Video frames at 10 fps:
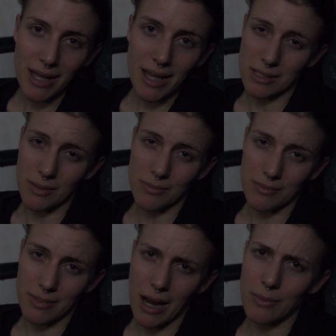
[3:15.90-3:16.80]
so
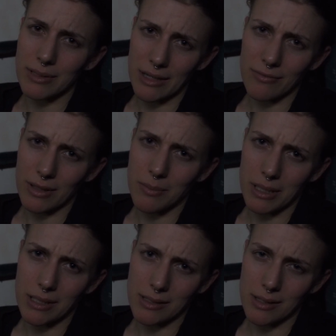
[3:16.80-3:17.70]
I will definitely
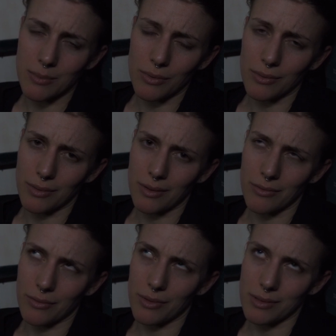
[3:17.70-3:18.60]
be in Istanbul
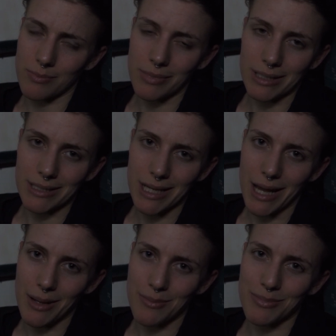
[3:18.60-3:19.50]
of course by the time